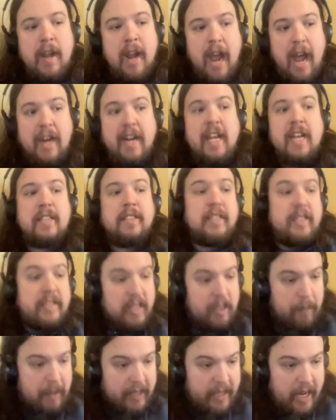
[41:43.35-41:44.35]
and he has these
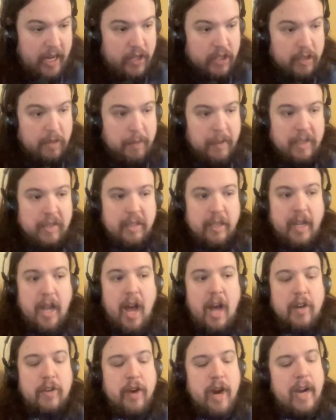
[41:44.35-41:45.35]
expectations because of the
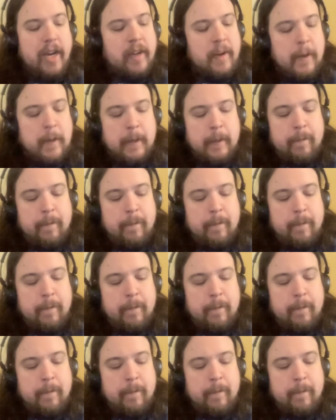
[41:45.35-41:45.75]
contract,